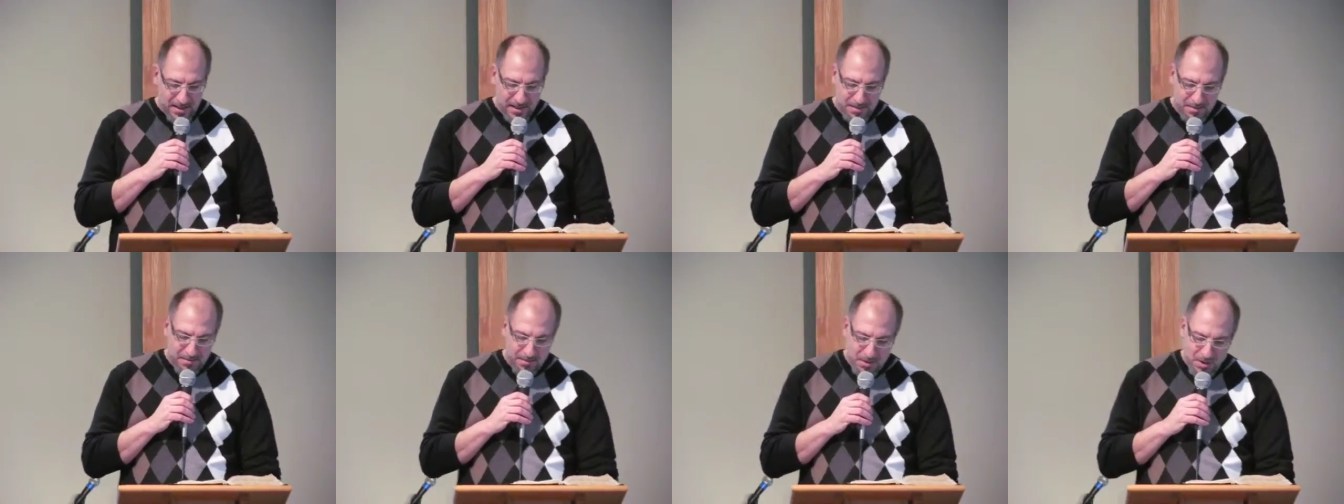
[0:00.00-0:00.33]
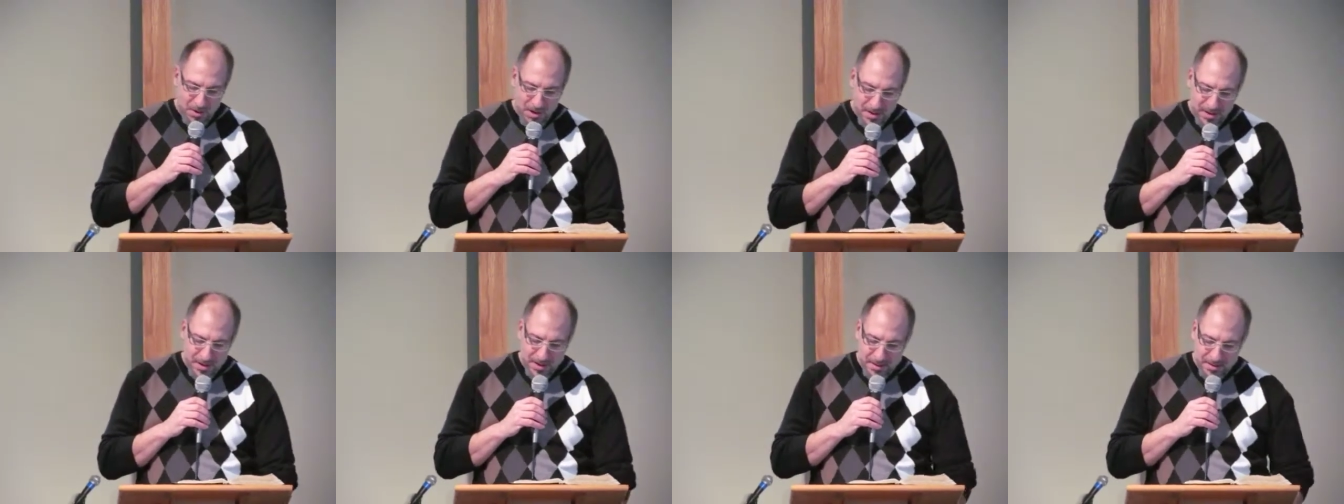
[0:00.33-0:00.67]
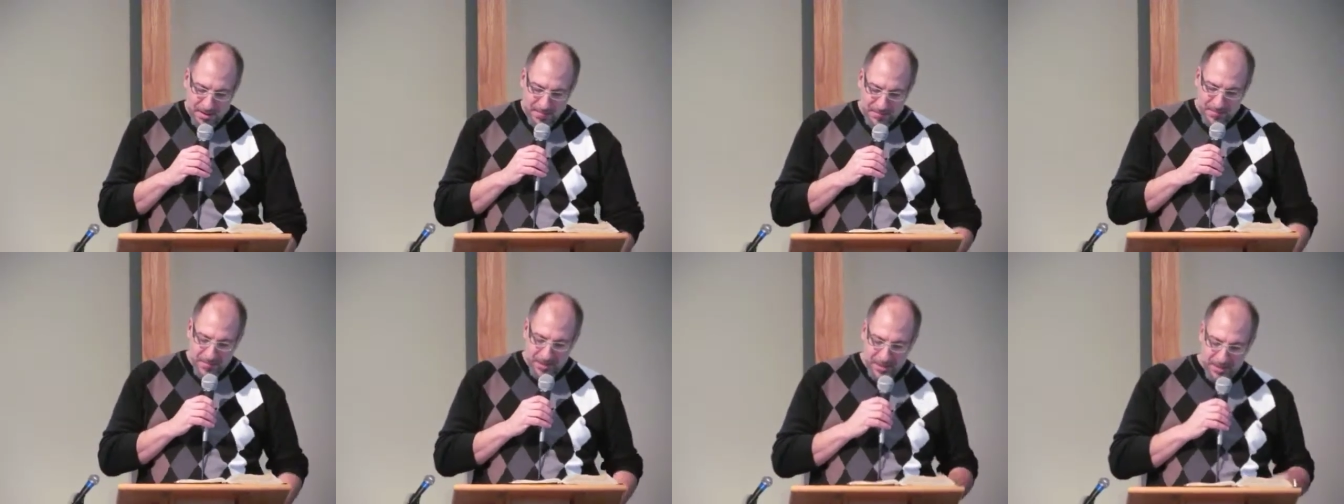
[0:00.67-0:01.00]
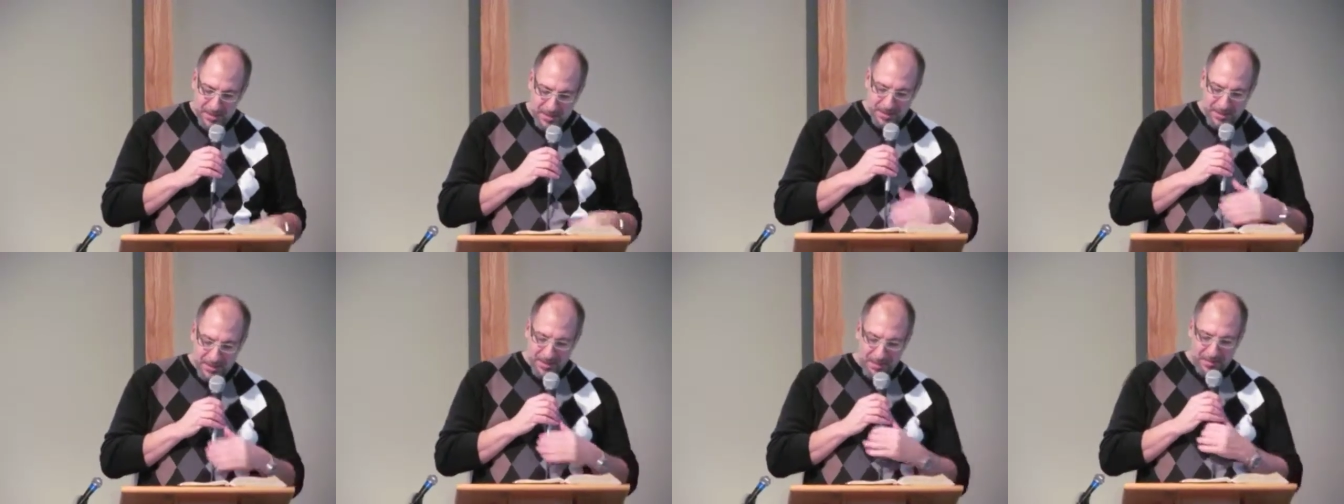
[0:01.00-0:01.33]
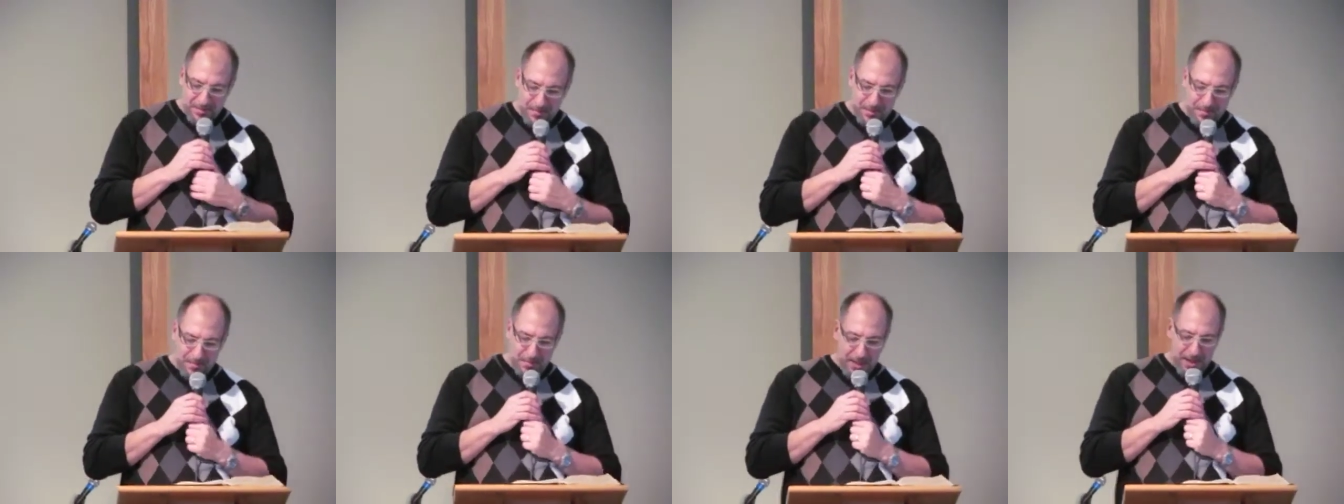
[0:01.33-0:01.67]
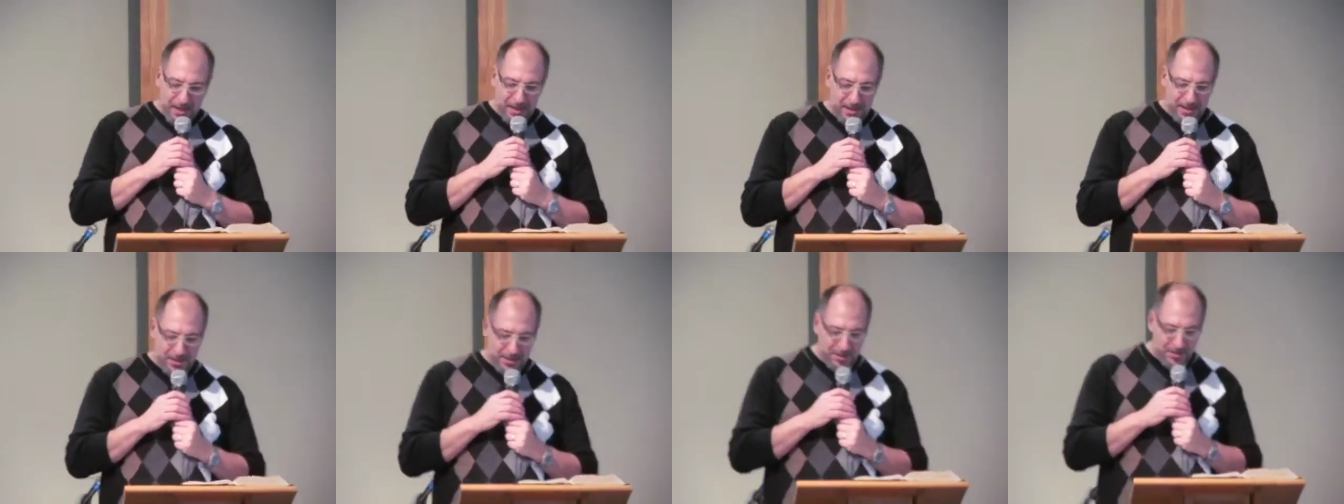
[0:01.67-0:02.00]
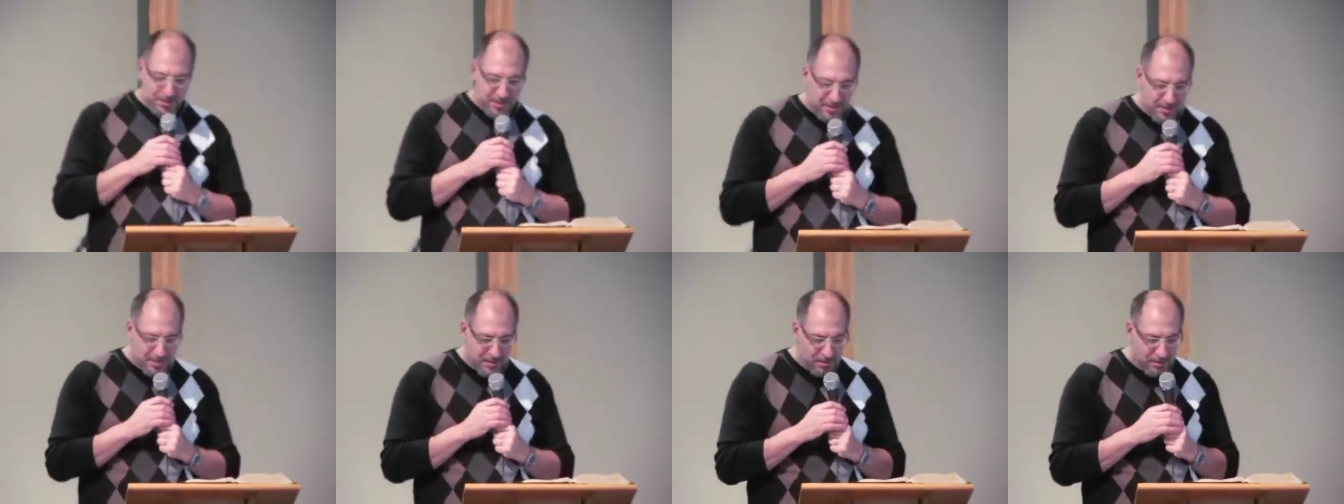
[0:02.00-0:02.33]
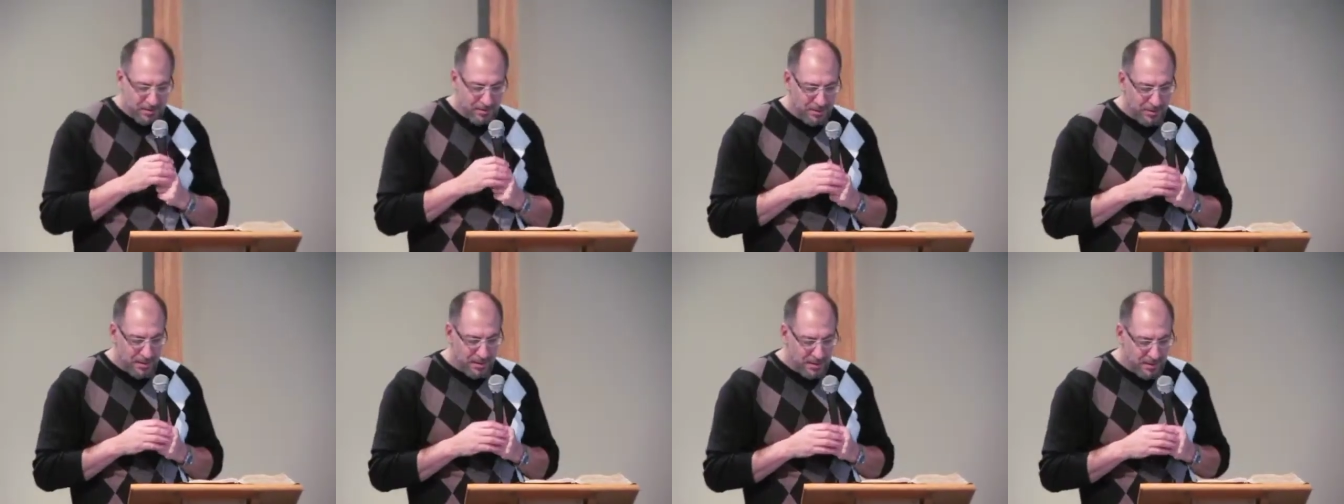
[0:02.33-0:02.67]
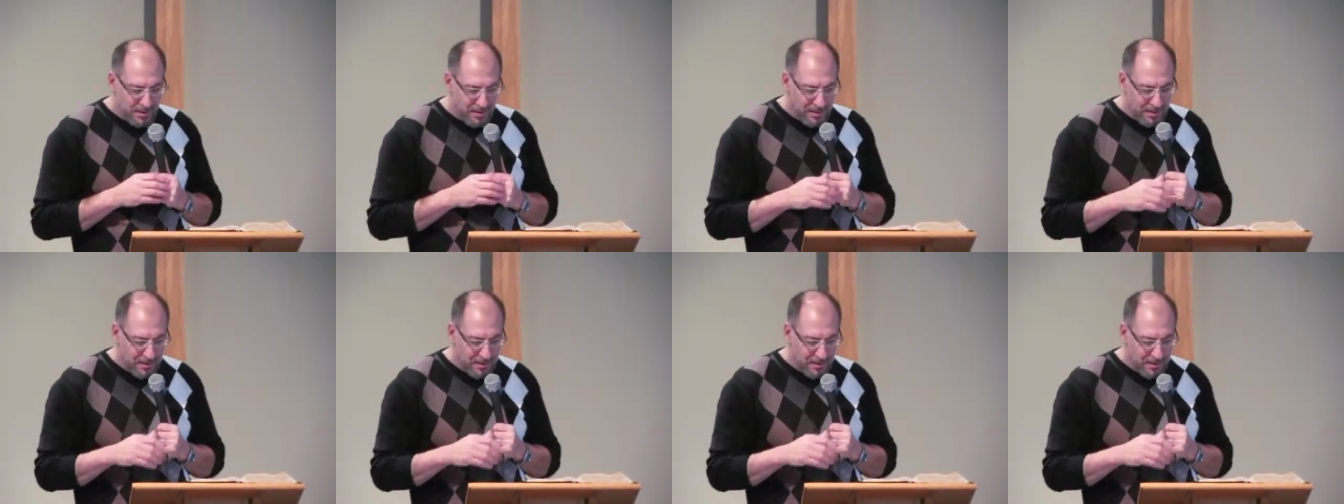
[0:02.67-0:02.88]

I'll walk with patience, Lord.